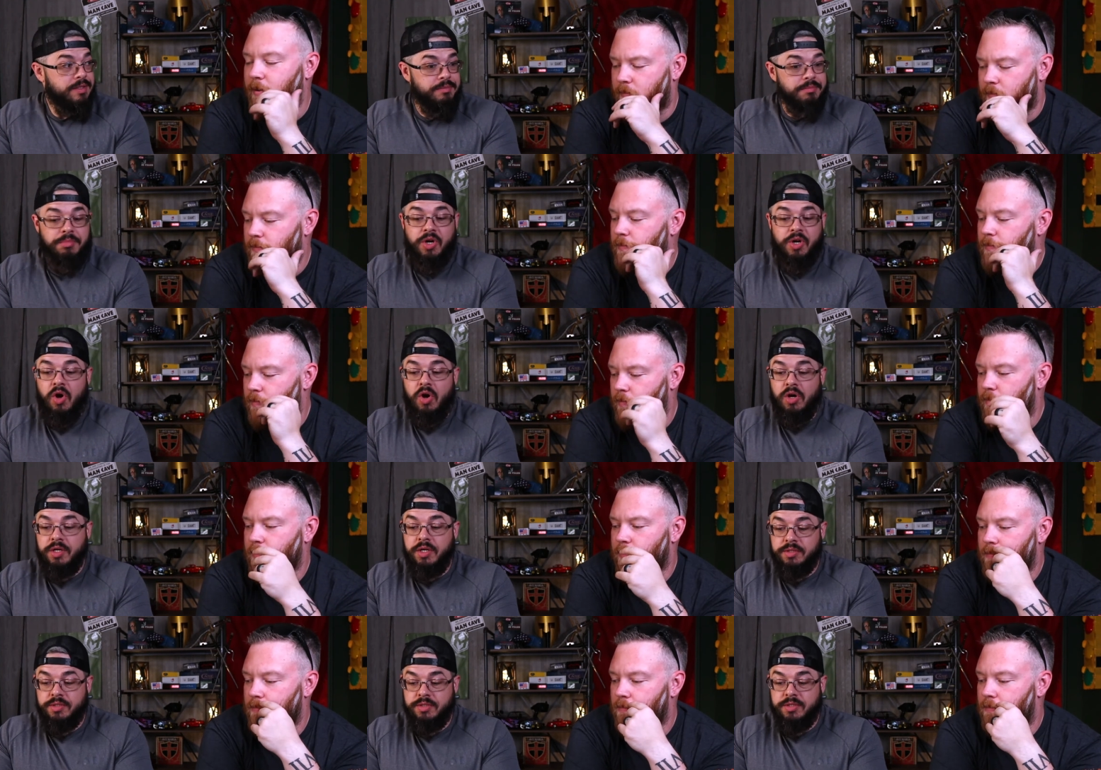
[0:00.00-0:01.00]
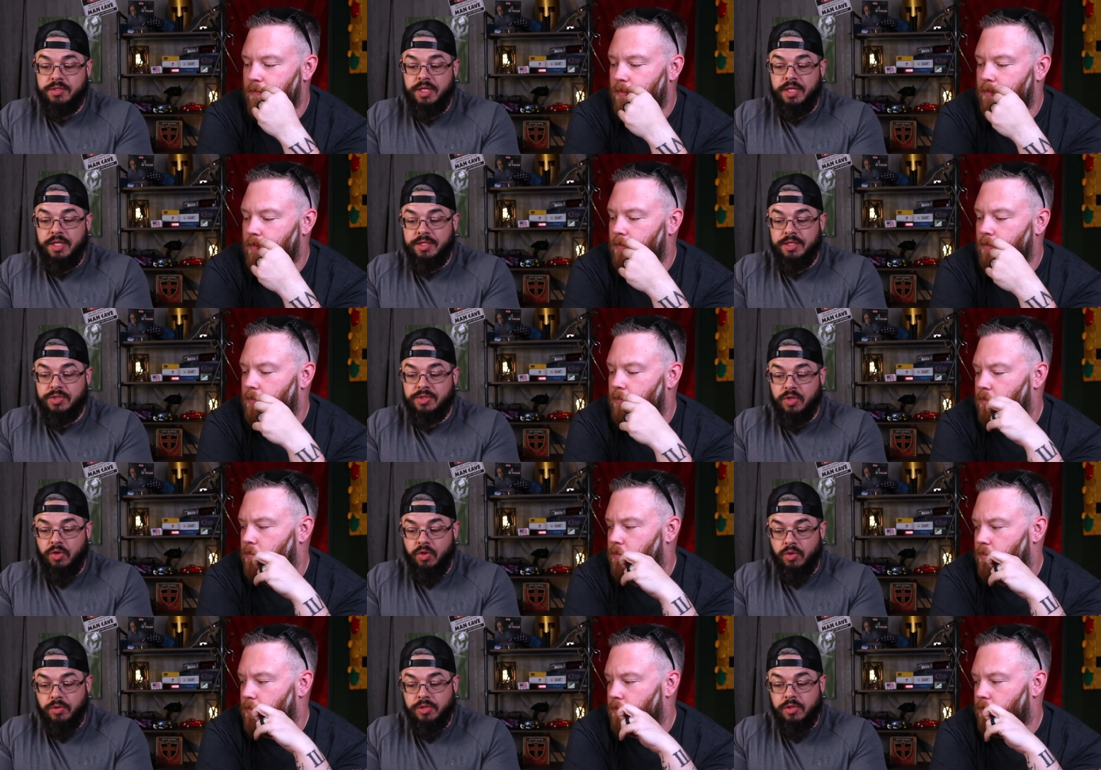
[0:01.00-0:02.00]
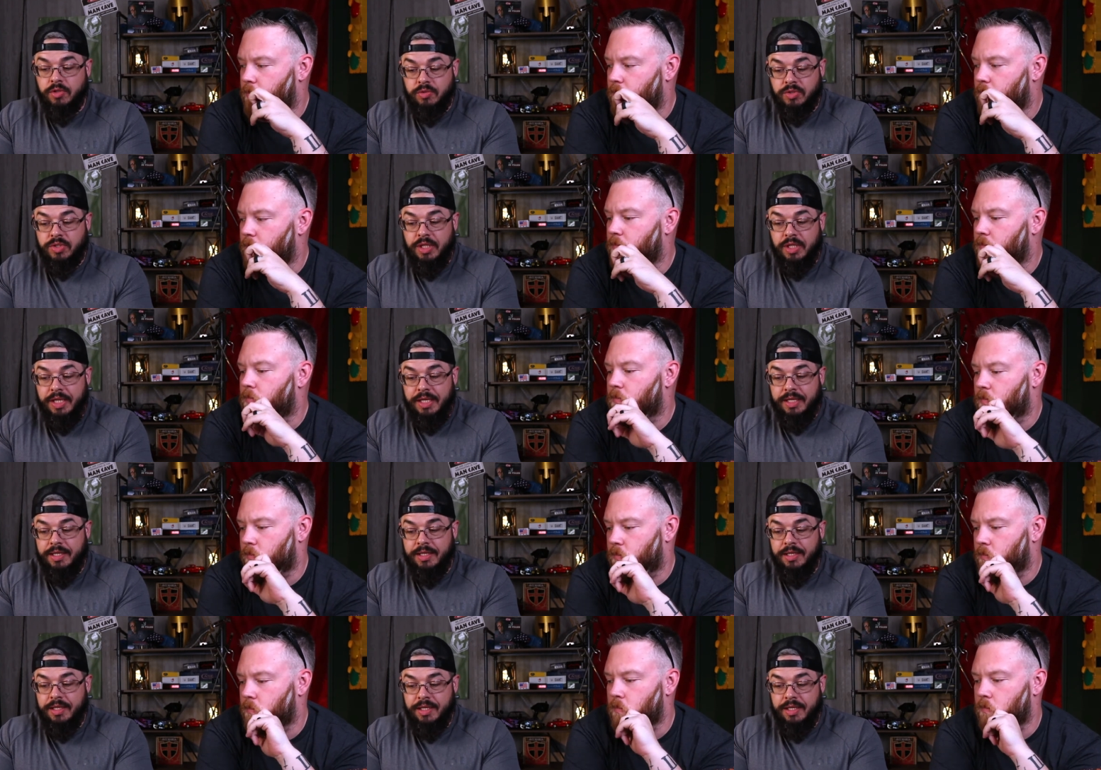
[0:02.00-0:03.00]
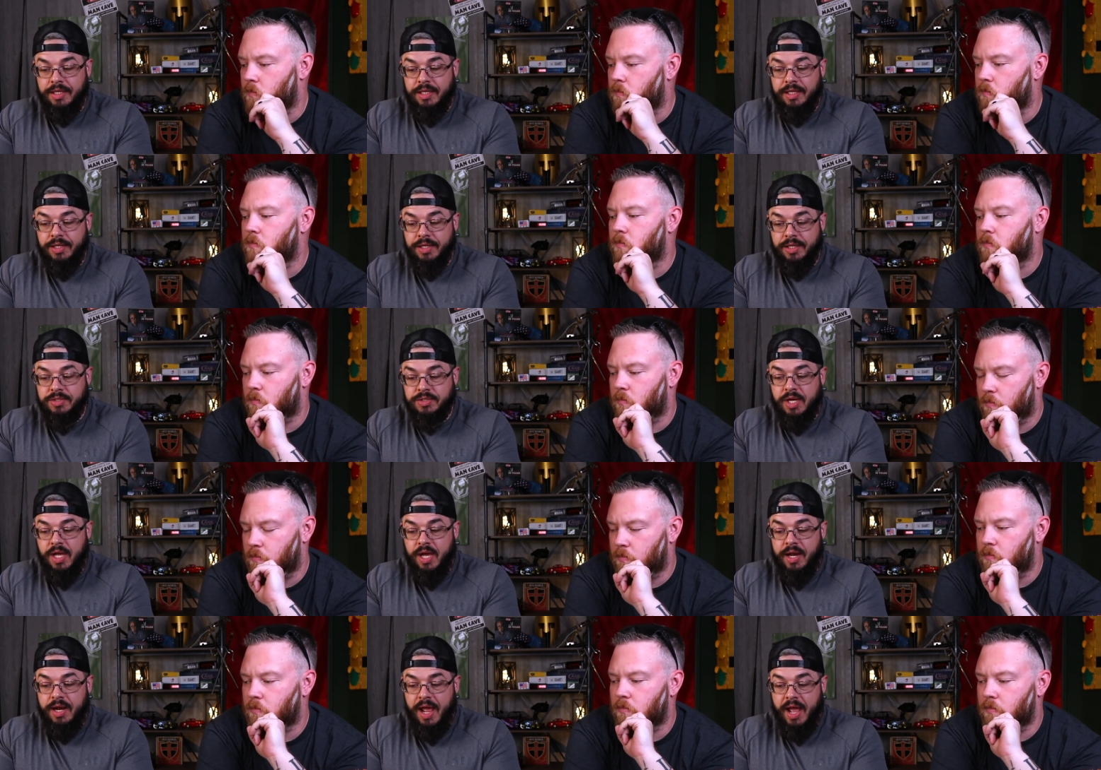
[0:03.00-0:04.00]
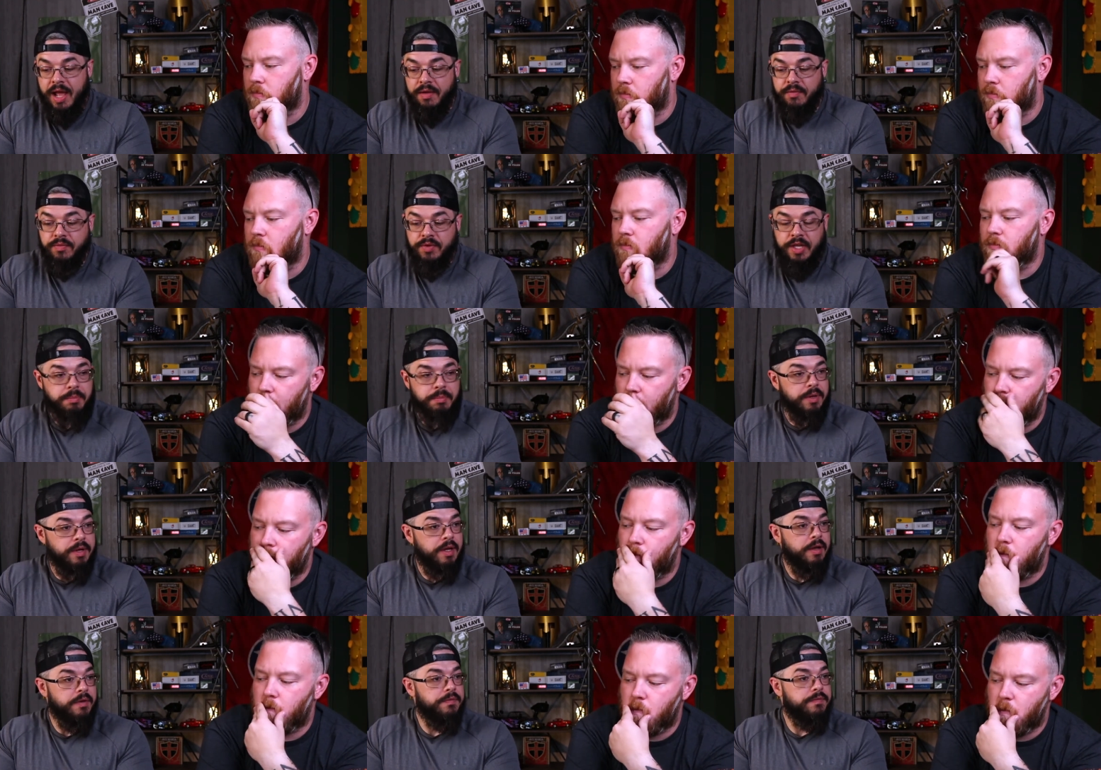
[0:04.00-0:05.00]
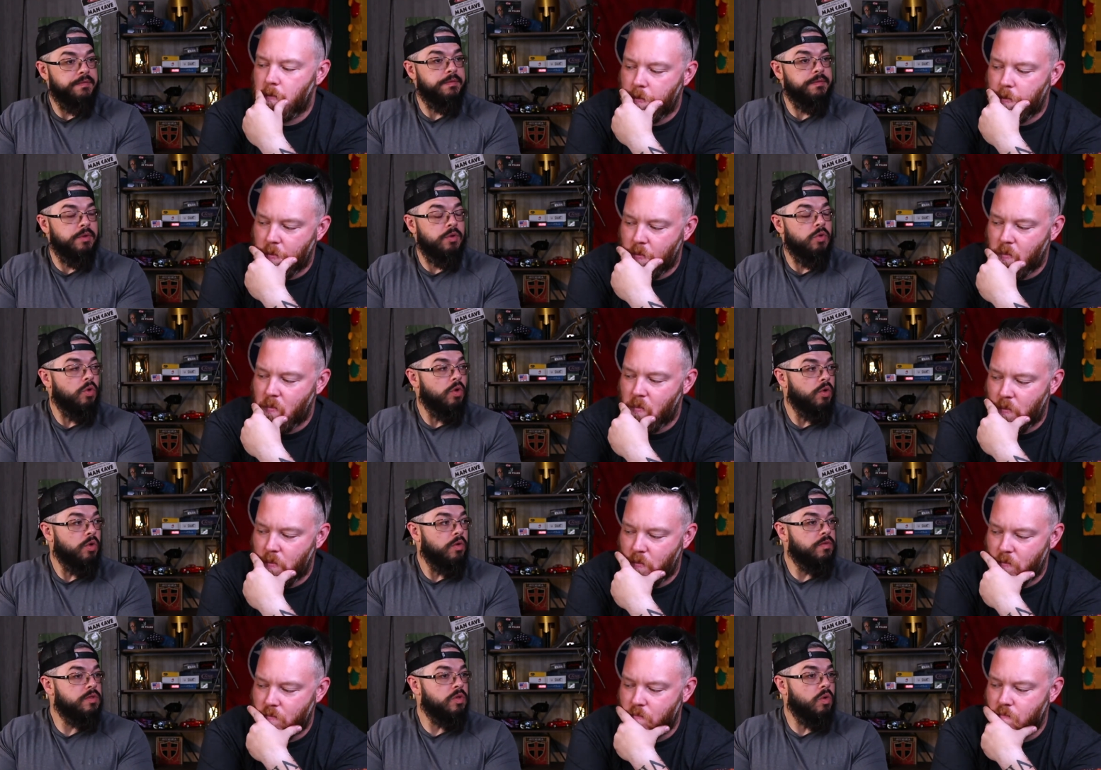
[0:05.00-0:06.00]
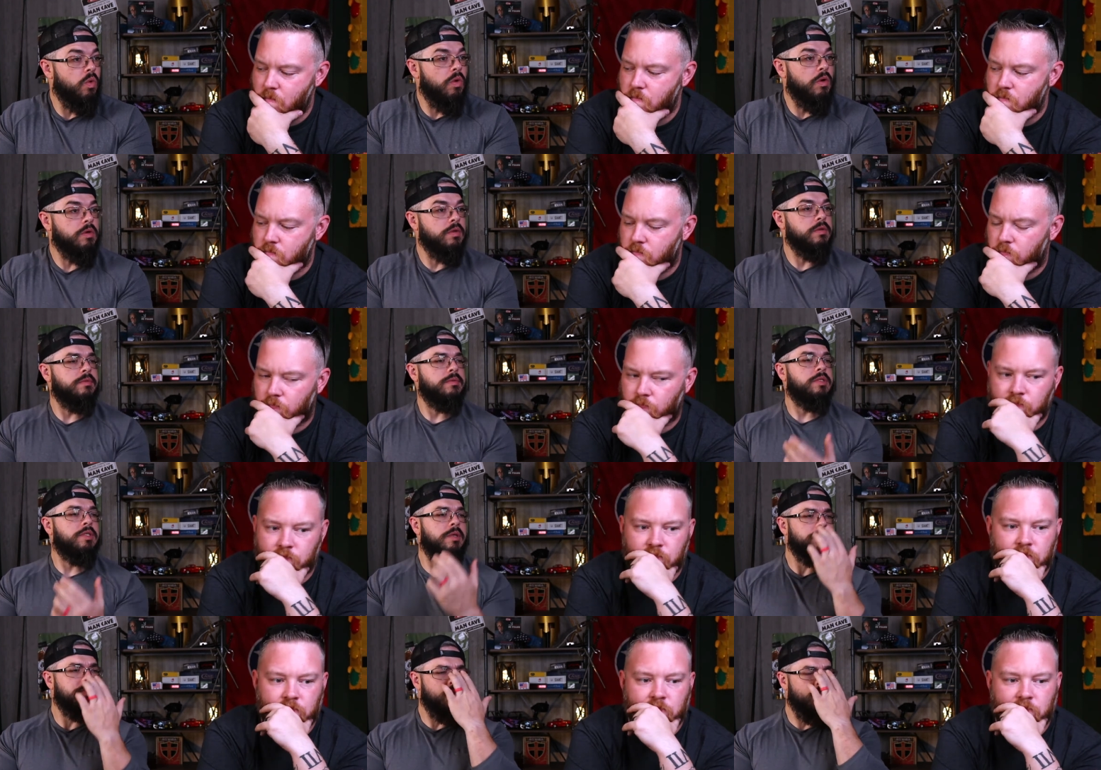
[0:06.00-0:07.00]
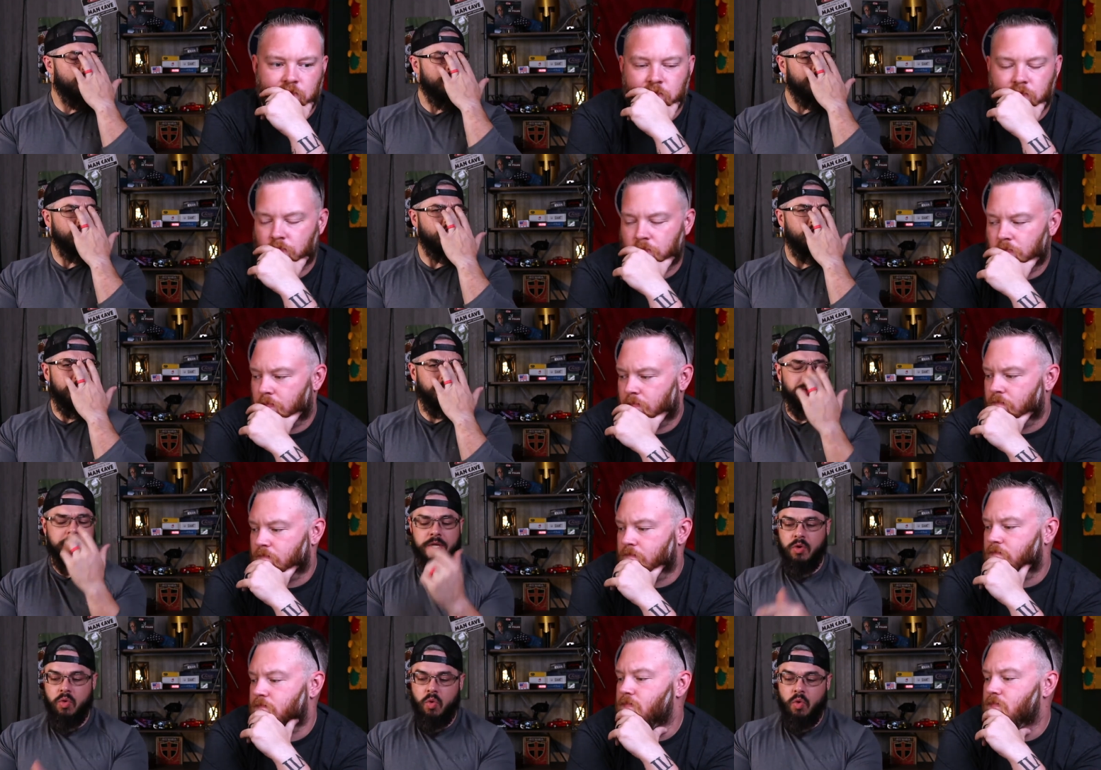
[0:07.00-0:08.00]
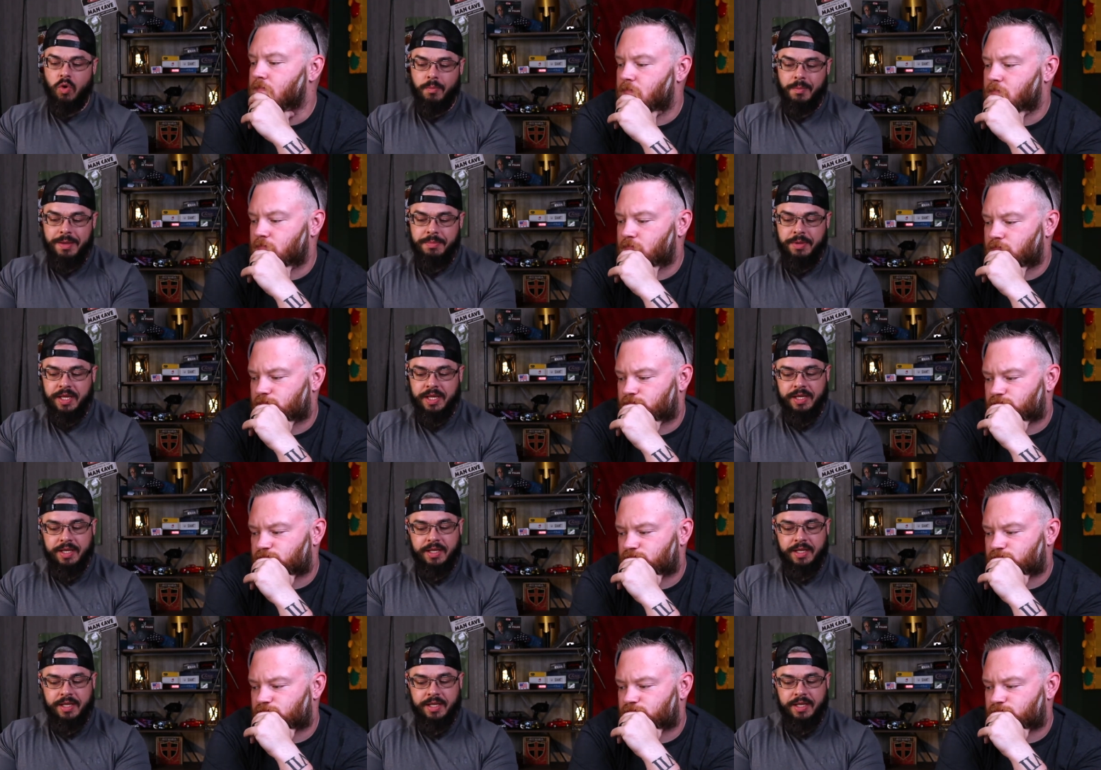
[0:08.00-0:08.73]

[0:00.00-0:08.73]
Speaker 1: Because it is a little too slick. Mm-hmm. It, it does not have deep enough grooves or some sort of jimping or maybe